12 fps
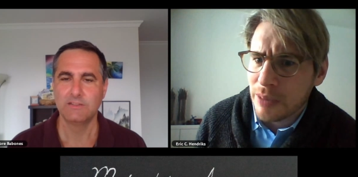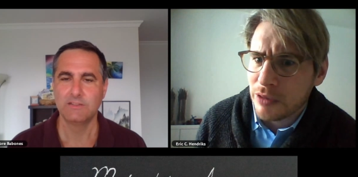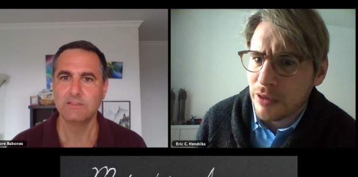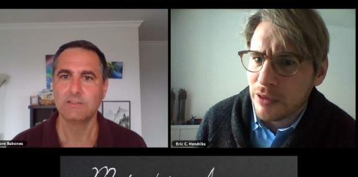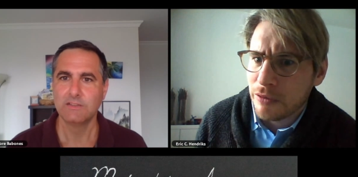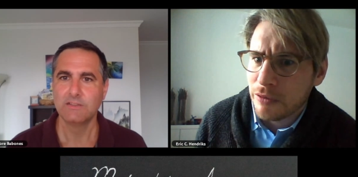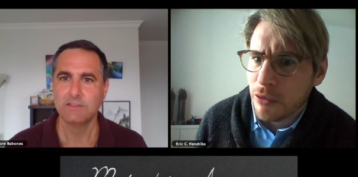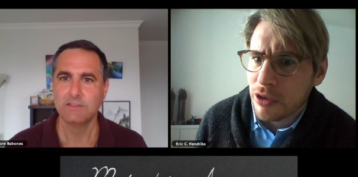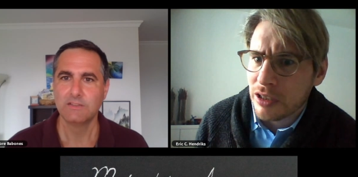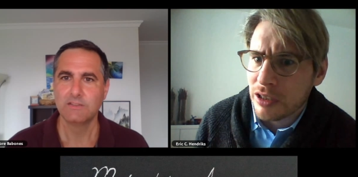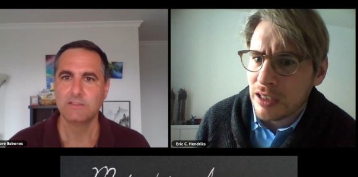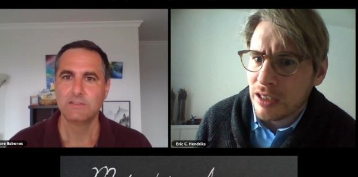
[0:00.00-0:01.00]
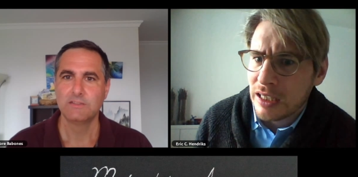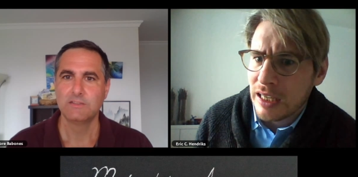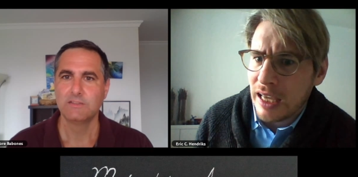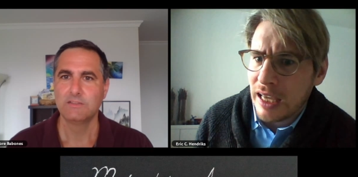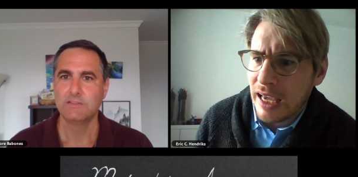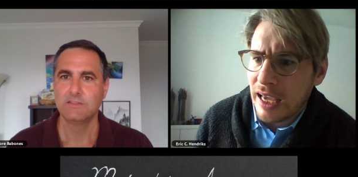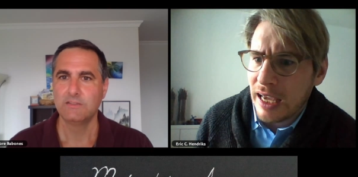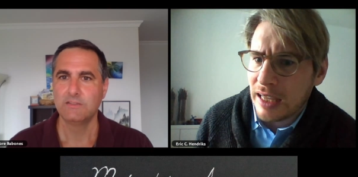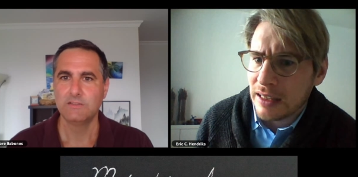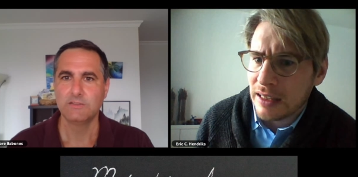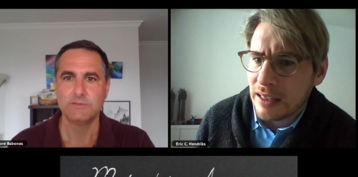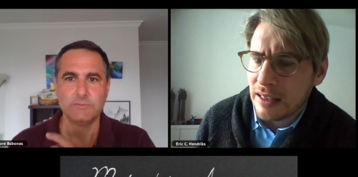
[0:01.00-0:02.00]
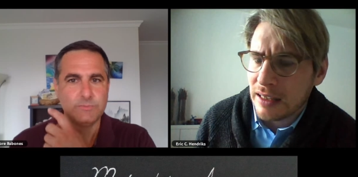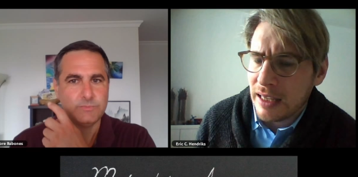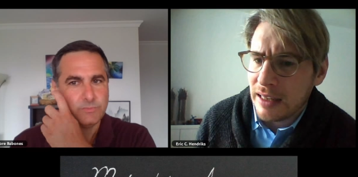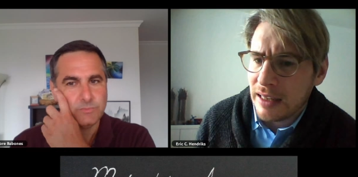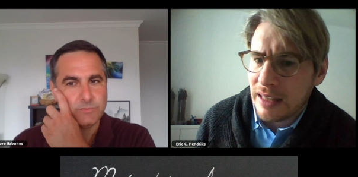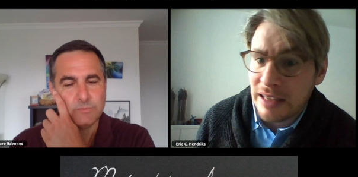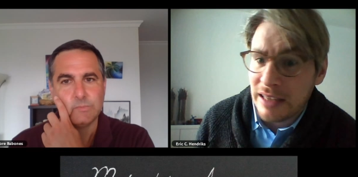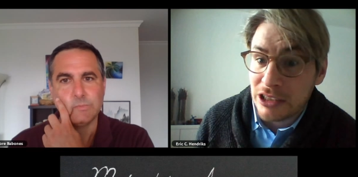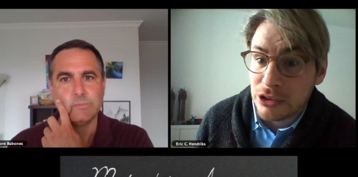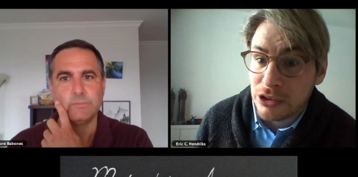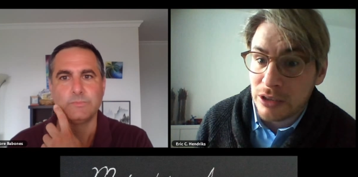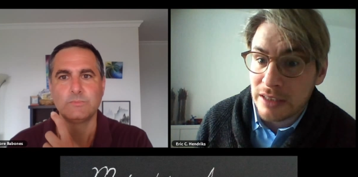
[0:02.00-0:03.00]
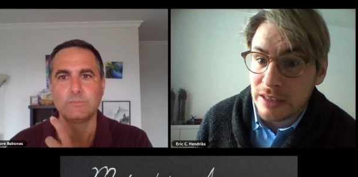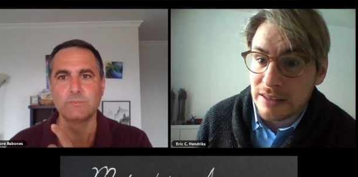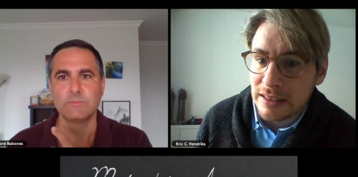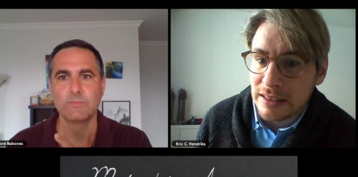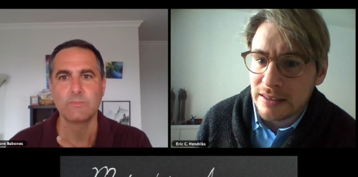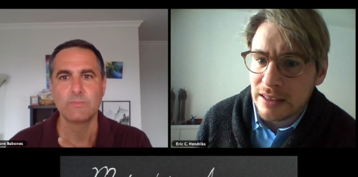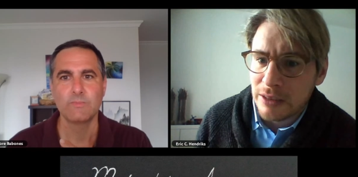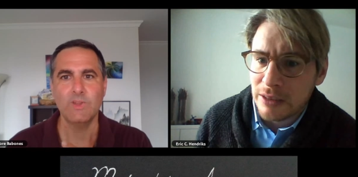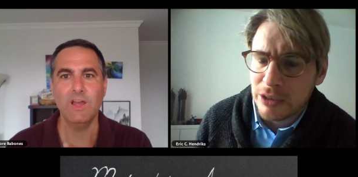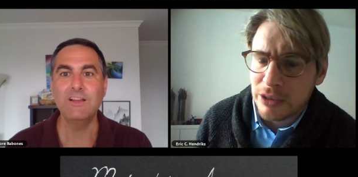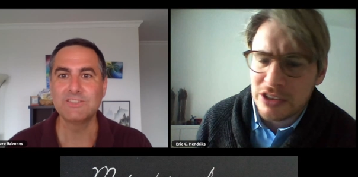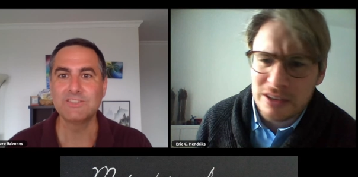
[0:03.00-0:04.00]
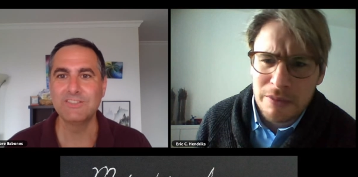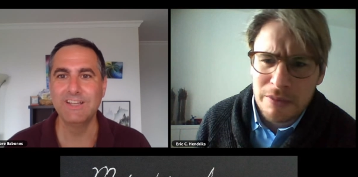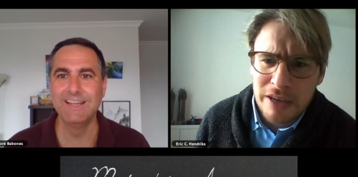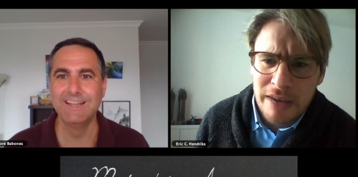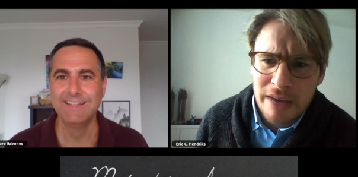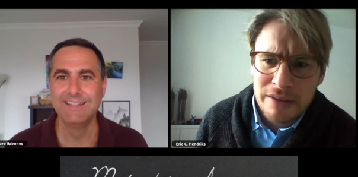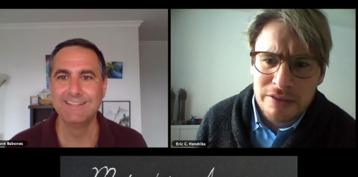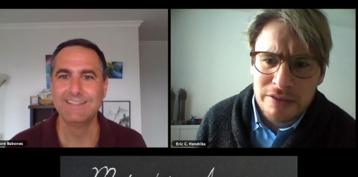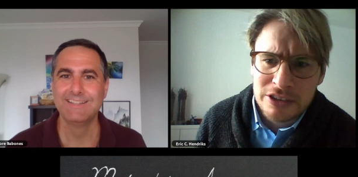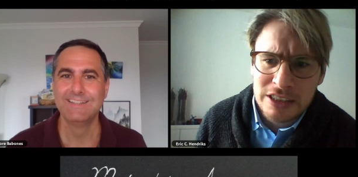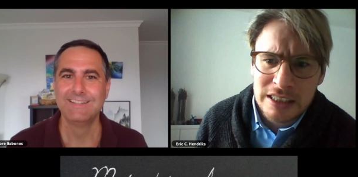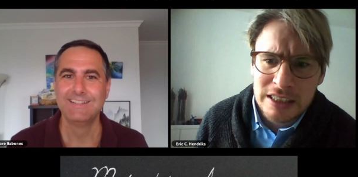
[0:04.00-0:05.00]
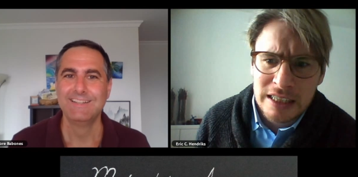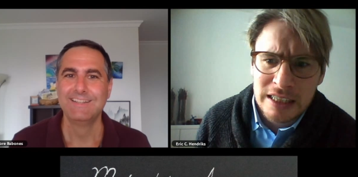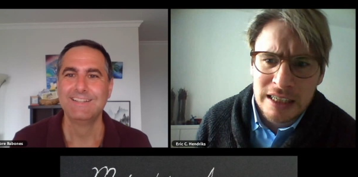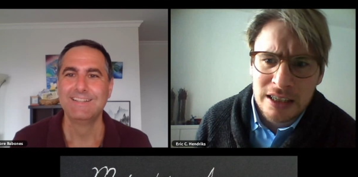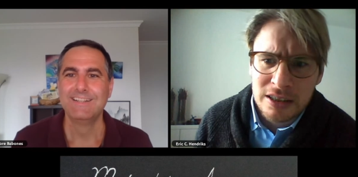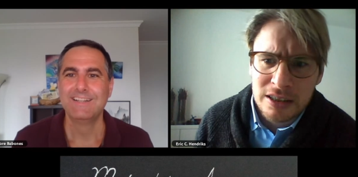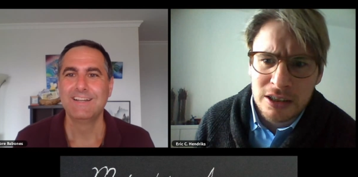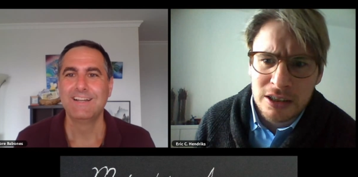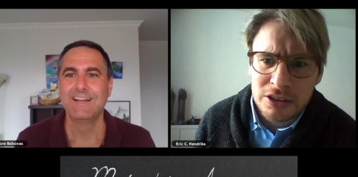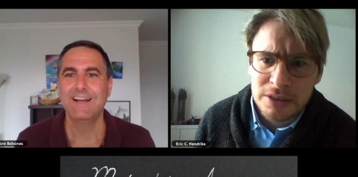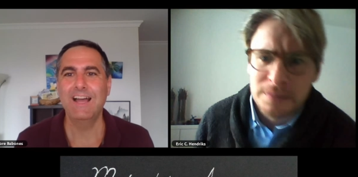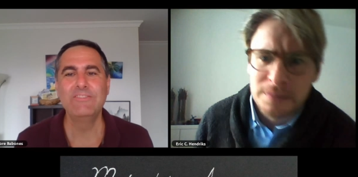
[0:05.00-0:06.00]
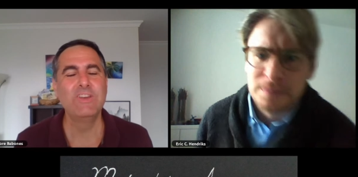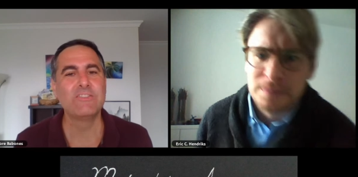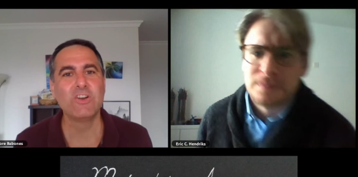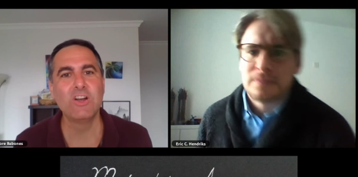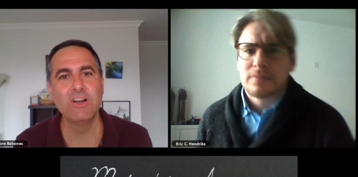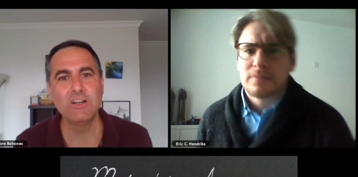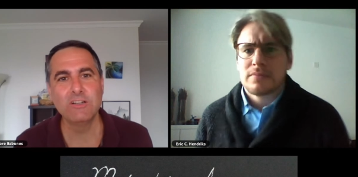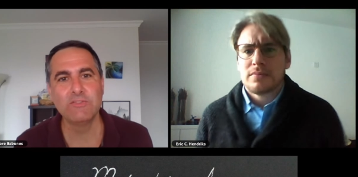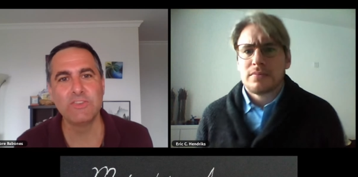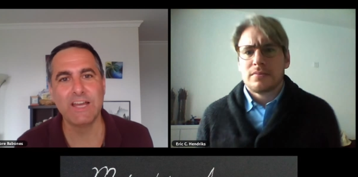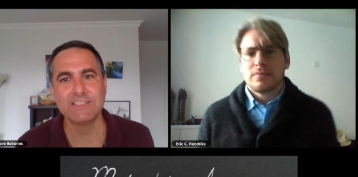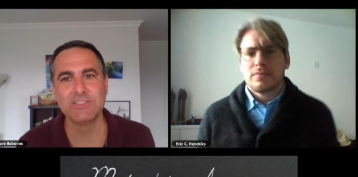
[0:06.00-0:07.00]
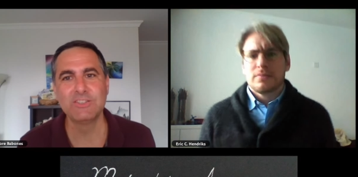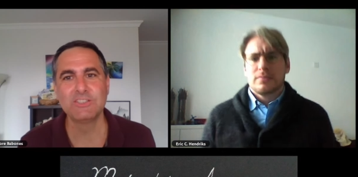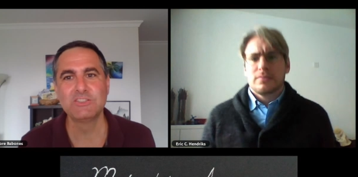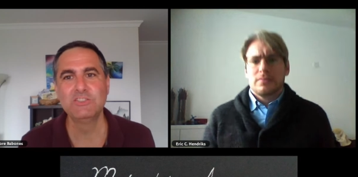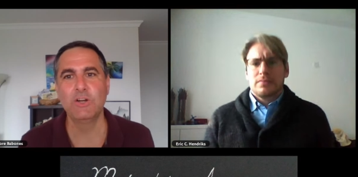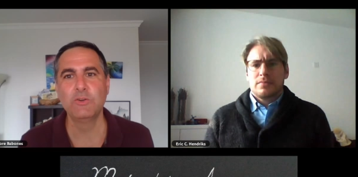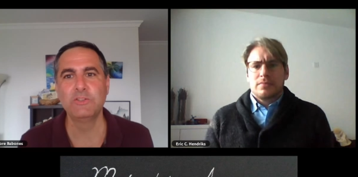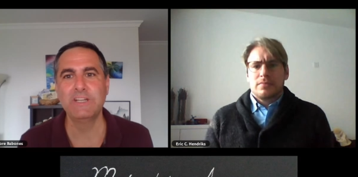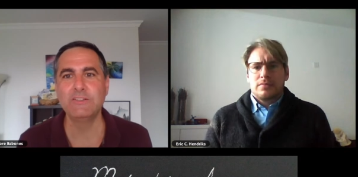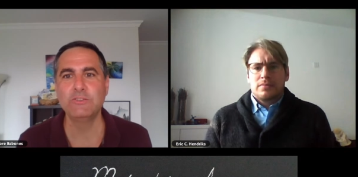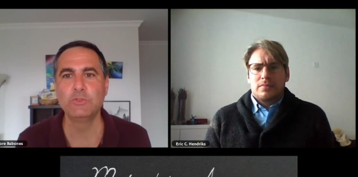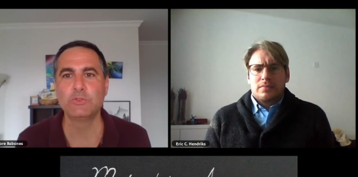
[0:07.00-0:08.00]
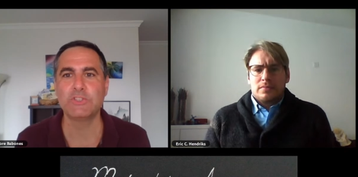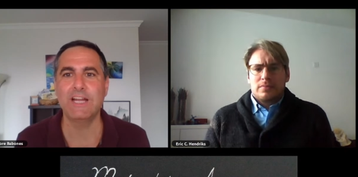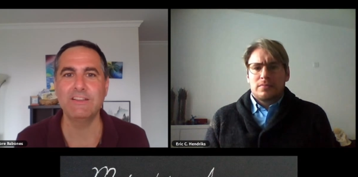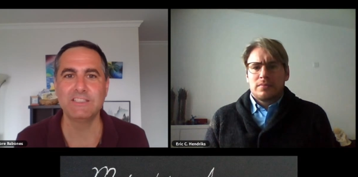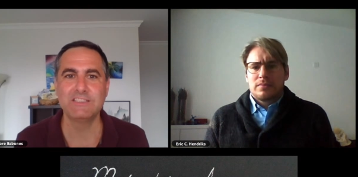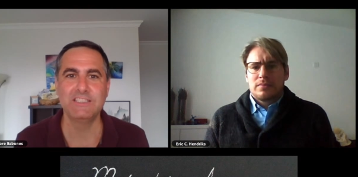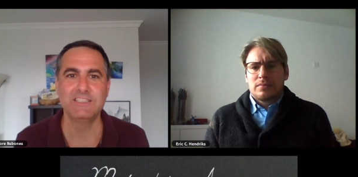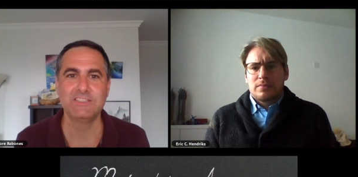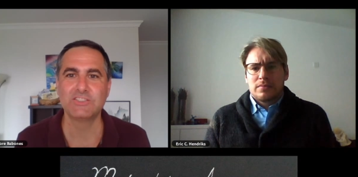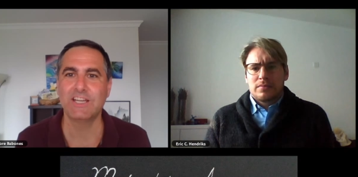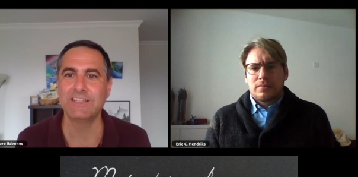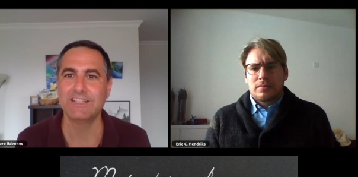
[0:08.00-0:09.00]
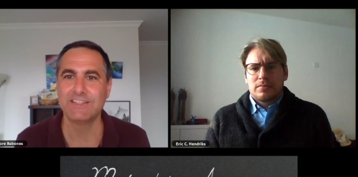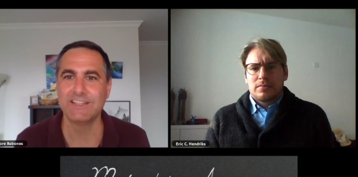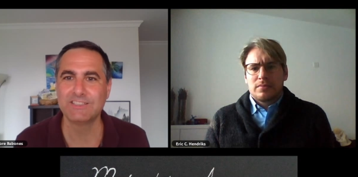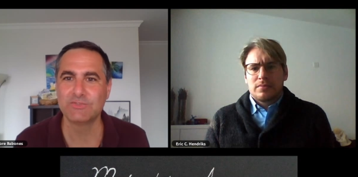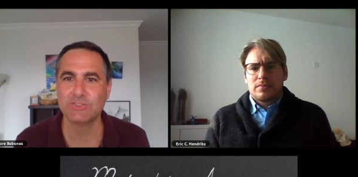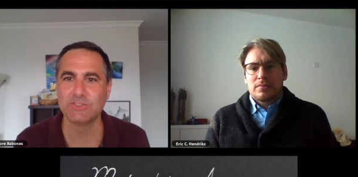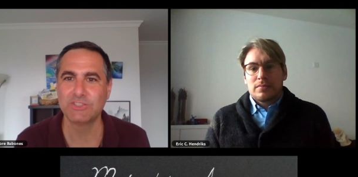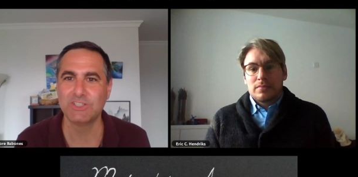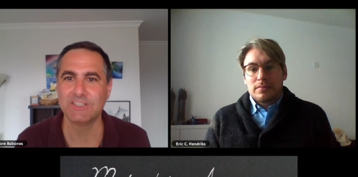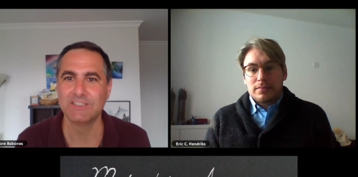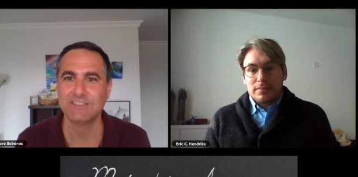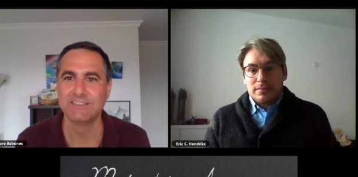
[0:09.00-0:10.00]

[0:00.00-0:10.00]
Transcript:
Speaker 1: between foreign and and, and, and national internet which oh, is something so, I've never seen in any other country.
Speaker 2: I've never heard of that. So there's no net neutrality in China, that's for sure.